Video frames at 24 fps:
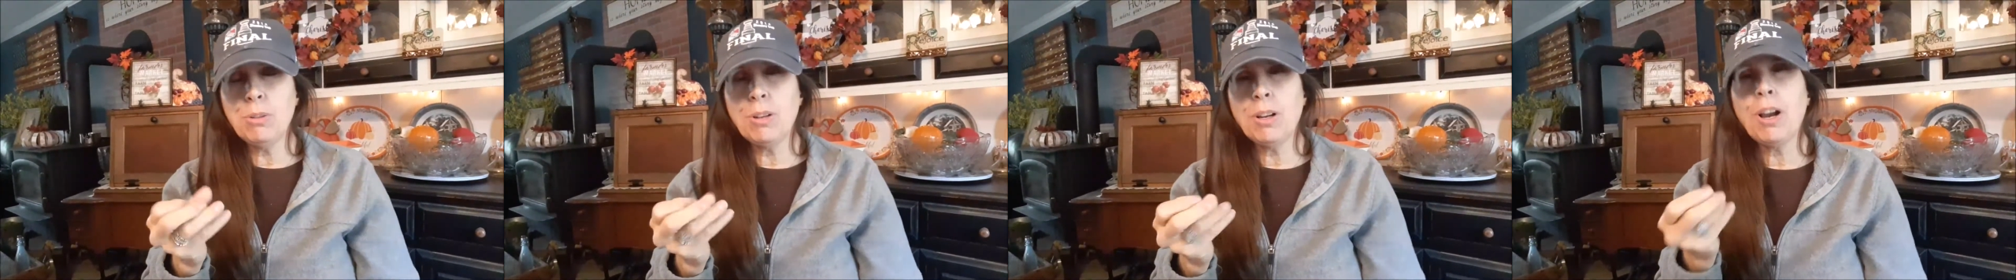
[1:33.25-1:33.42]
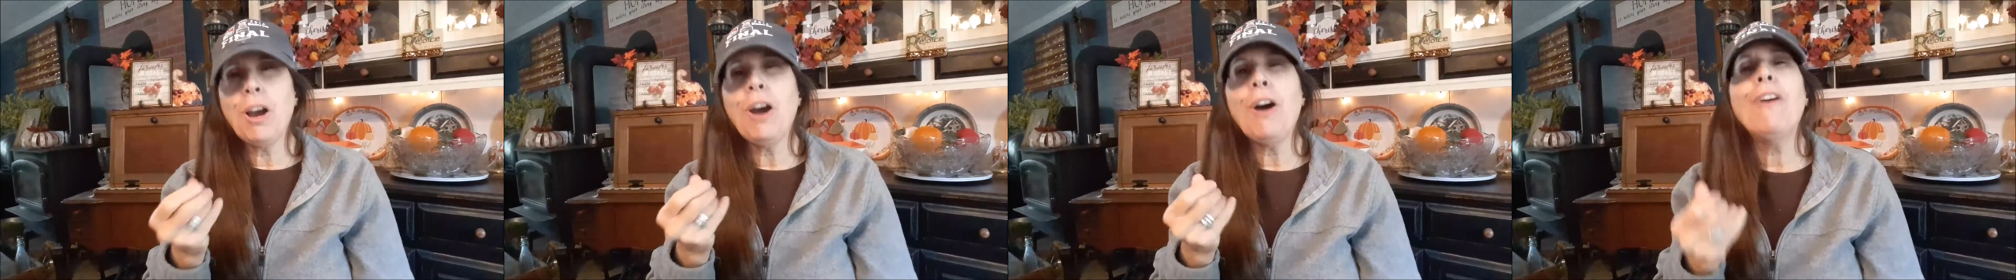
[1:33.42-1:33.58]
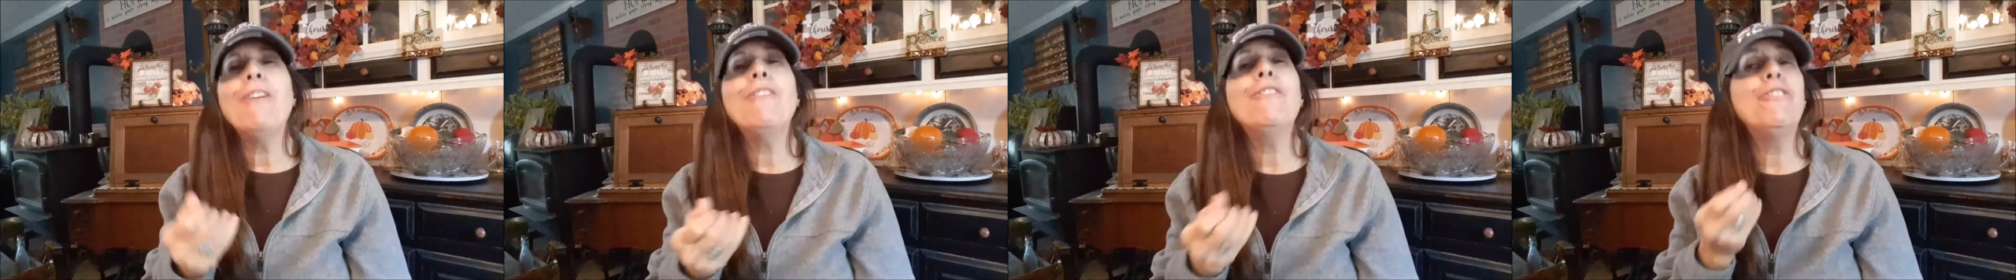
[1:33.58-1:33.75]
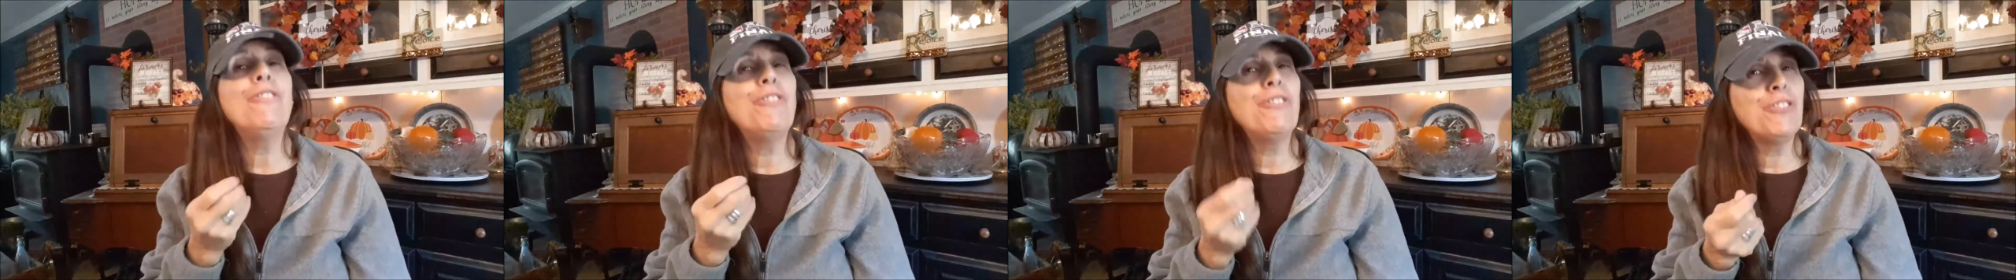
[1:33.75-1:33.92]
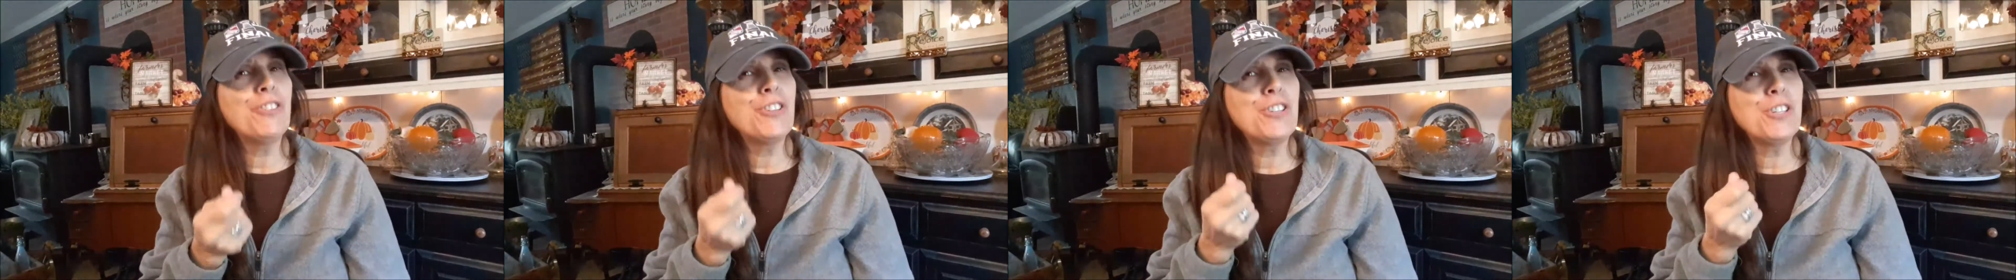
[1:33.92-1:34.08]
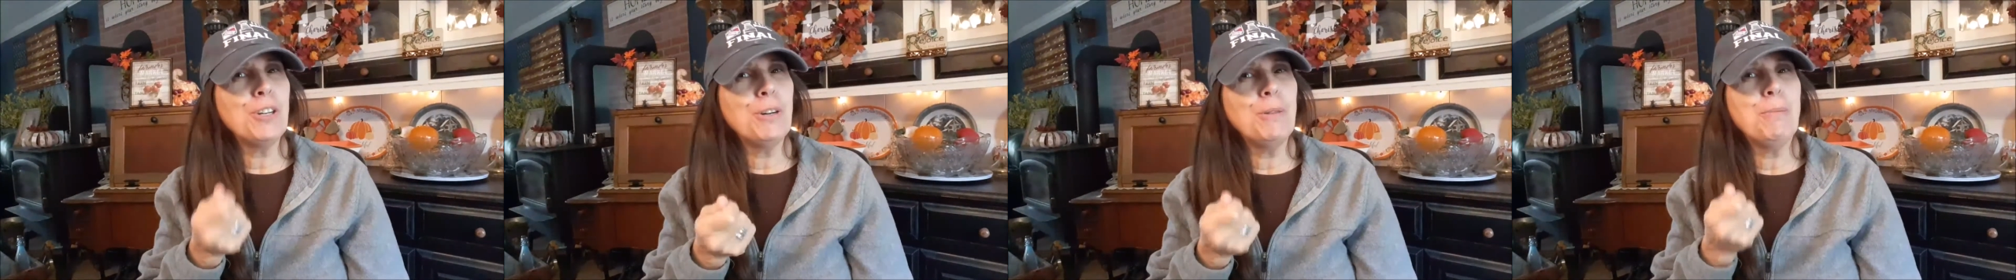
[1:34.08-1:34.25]

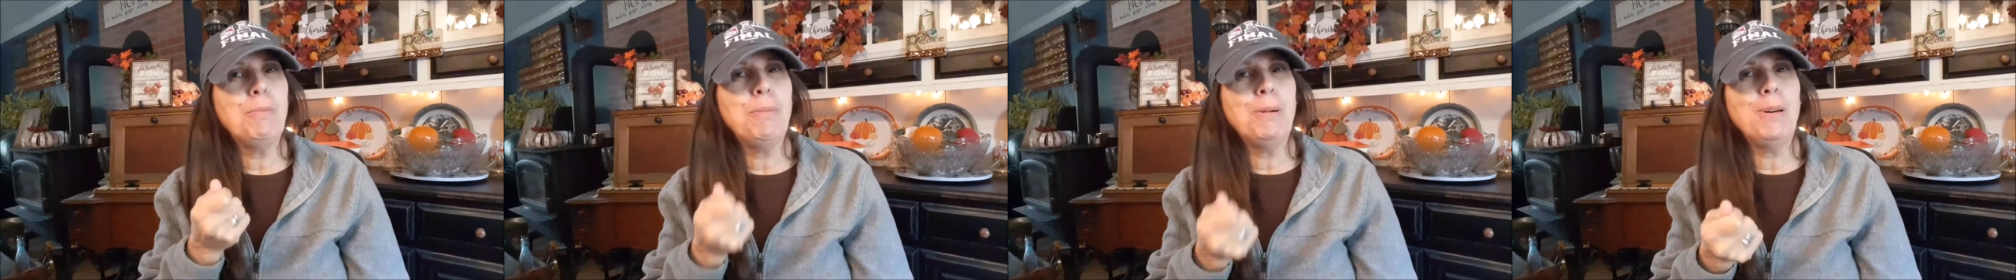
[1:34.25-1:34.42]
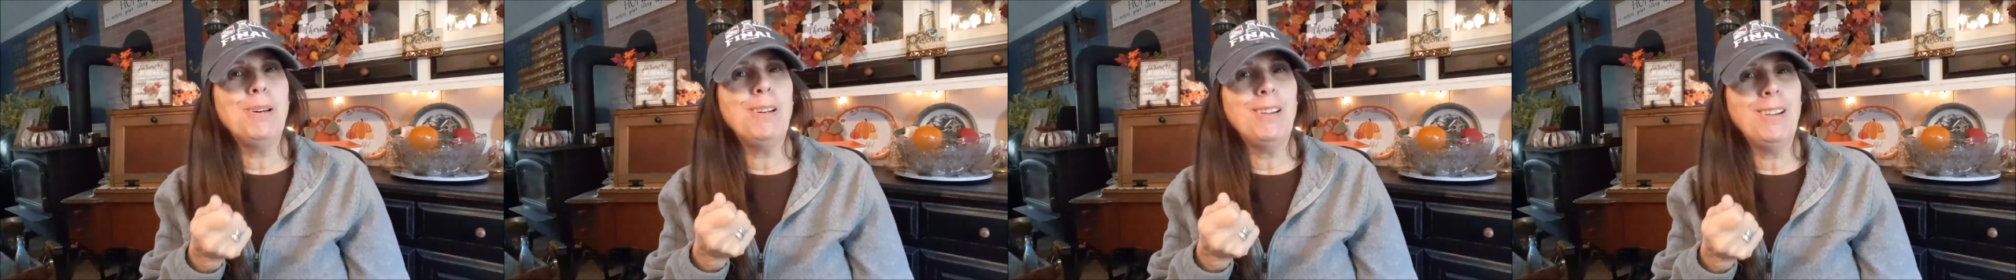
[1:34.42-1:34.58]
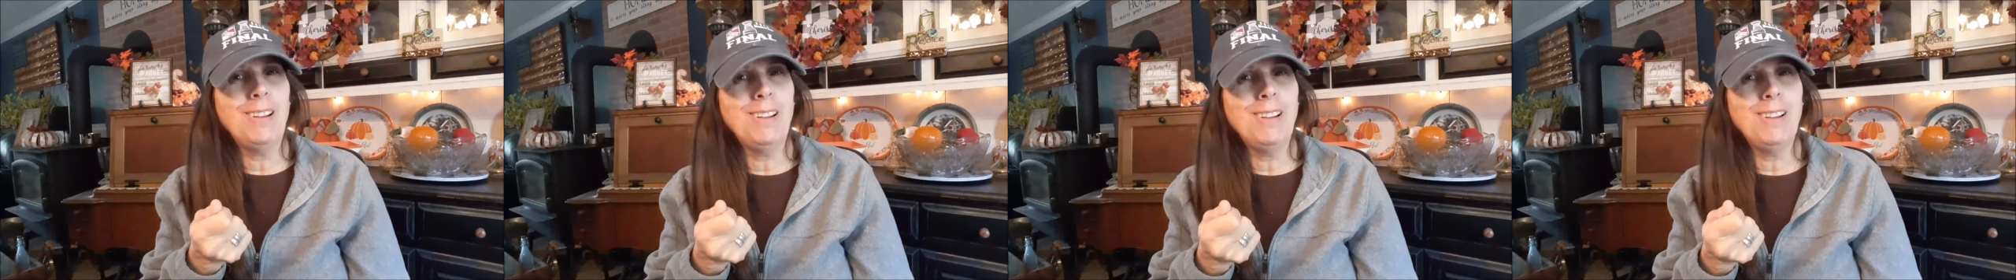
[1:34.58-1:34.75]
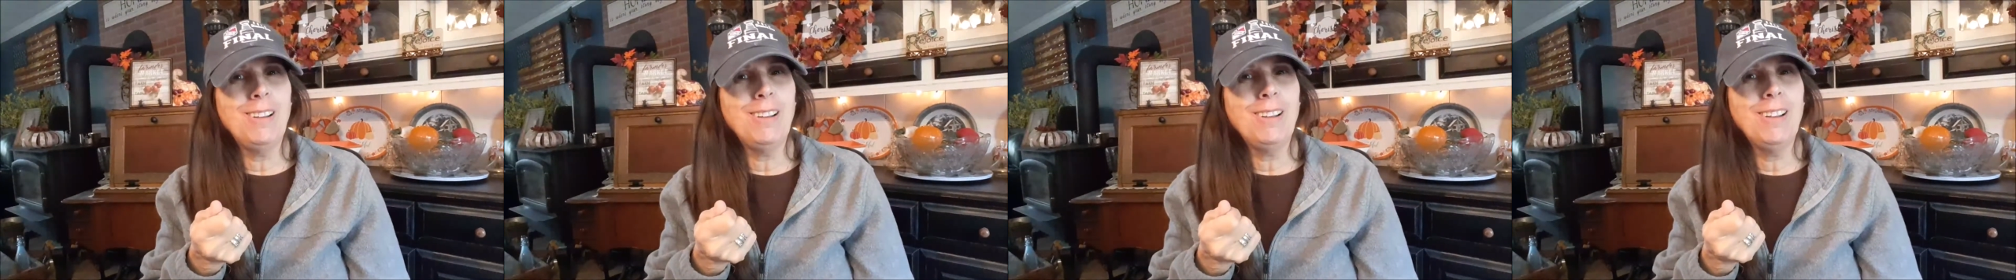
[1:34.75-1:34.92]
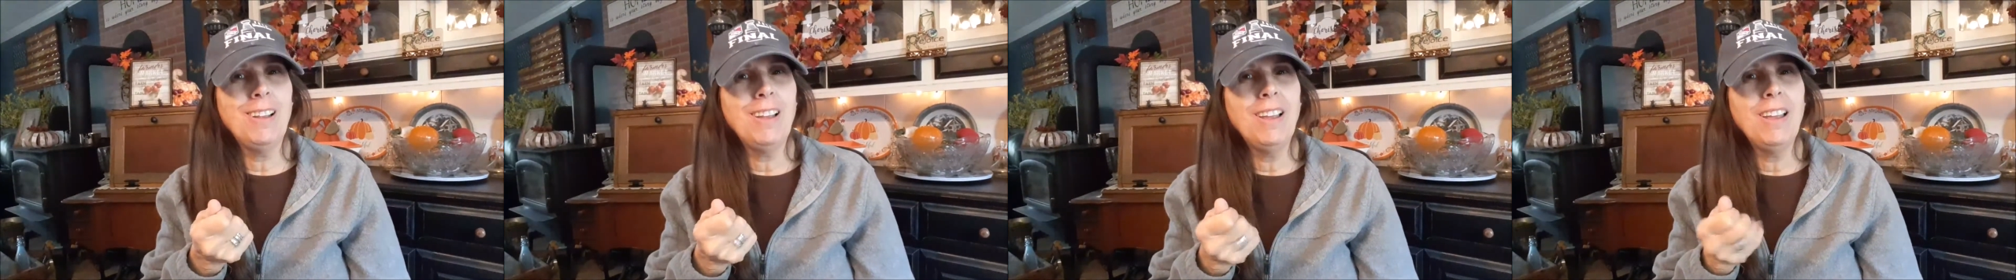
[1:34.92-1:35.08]
comfortable